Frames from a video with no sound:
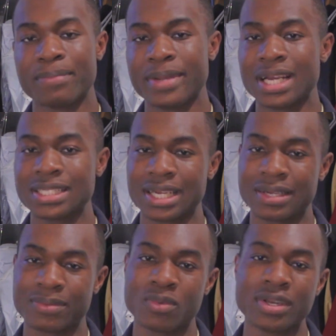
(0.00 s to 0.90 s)
because I
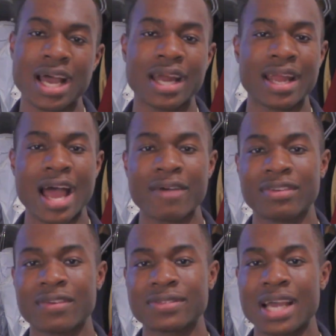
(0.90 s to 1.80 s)
would not have
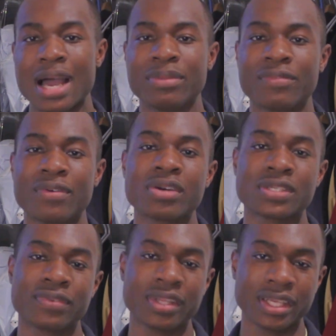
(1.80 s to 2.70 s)
enough time to
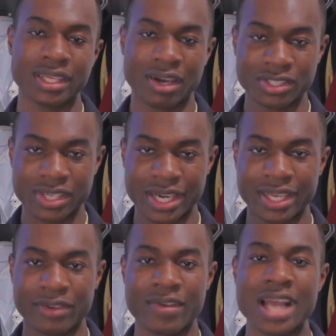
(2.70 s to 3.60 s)
focus fully on trying to
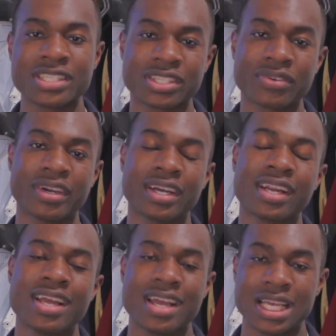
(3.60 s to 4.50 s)
get a fashion
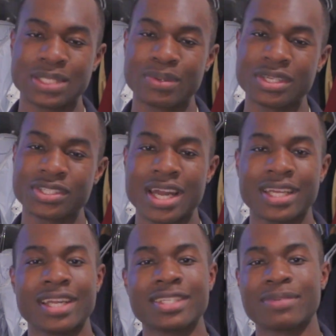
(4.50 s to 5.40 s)
career as well as trying to
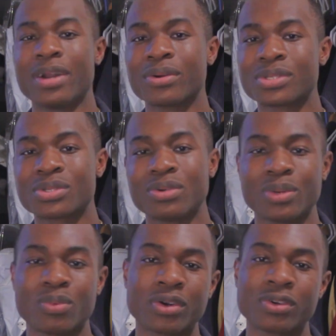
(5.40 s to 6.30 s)
get into medical school.
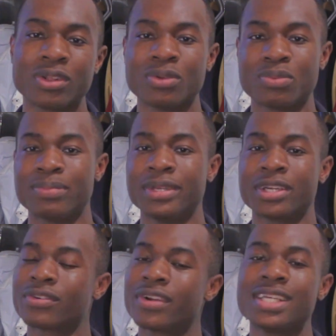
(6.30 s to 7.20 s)
The workload would be
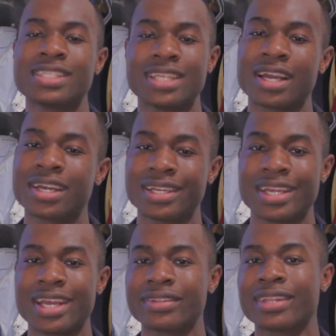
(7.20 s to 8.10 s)
crazy and I couldn't
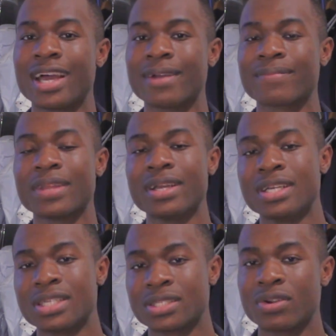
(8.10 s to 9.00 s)
handle that.
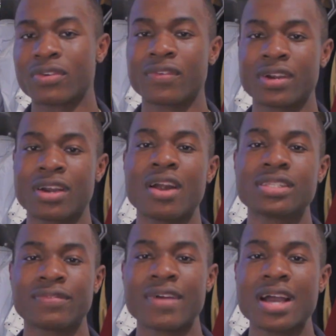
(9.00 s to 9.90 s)
So in regards
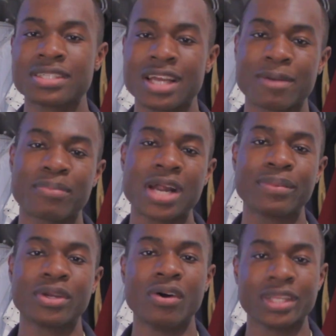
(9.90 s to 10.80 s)
to fashion, I could
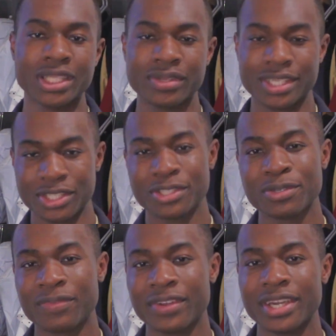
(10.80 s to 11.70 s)
probably only do the
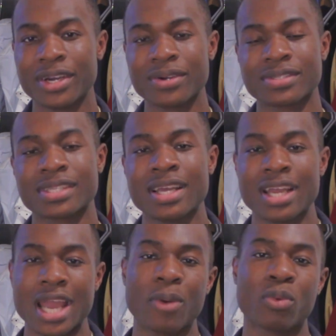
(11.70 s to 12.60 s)
YouTube videos
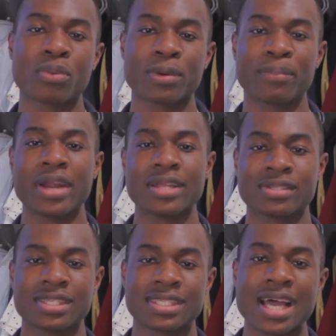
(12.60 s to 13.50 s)
and work with brands
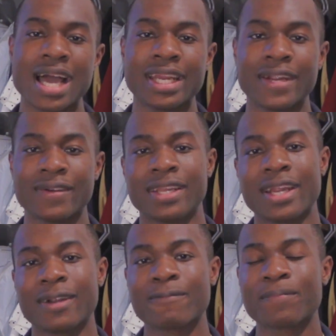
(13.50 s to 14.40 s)
on the side here and
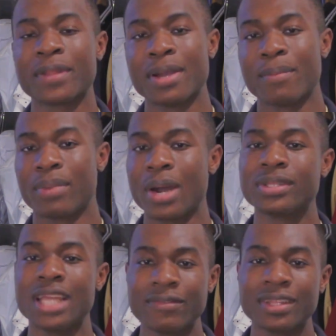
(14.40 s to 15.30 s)
there. But I
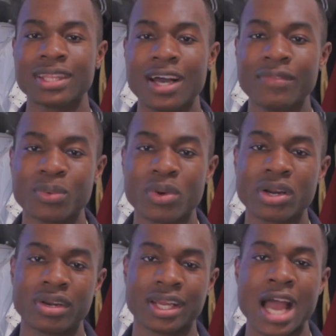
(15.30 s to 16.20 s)
would definitely love to
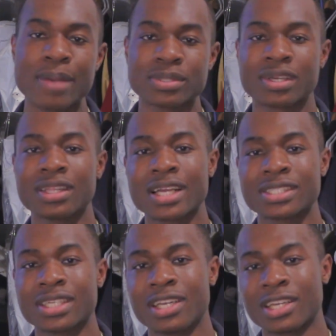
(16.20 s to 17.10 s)
work on a capsule
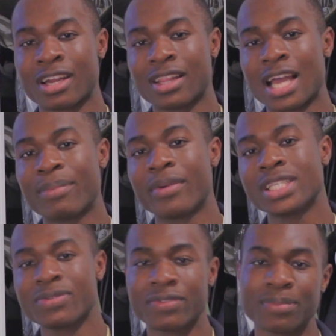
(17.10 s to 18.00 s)
collection in
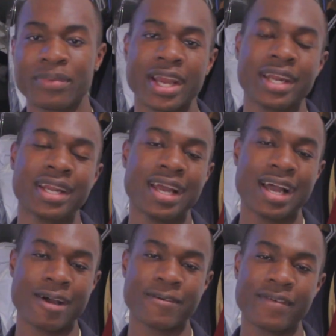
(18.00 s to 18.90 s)
collaboration with the brand.
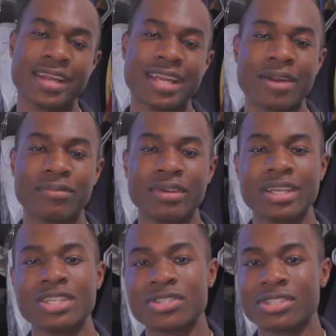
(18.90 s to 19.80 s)
I find that
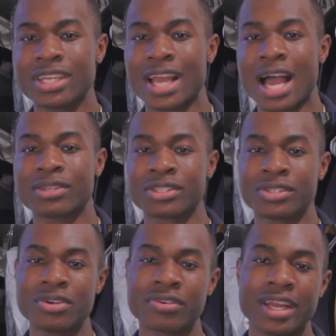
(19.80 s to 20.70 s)
really interesting, how
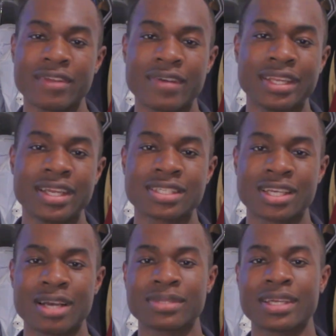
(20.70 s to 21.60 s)
two creative ideas can
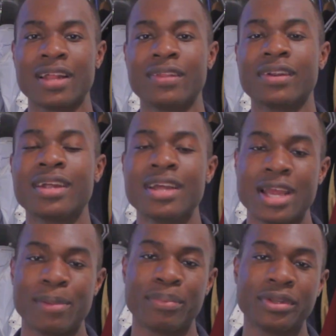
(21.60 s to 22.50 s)
come together
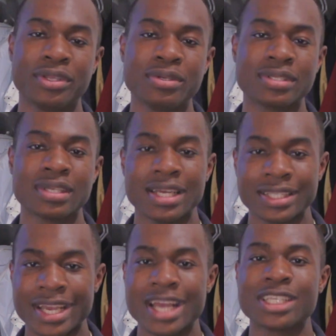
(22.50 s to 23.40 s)
and produce
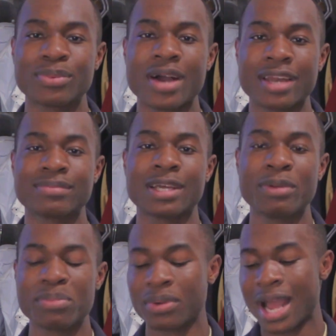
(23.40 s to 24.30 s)
tangible items that
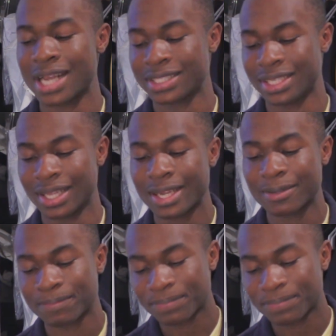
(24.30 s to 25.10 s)
people would actually like.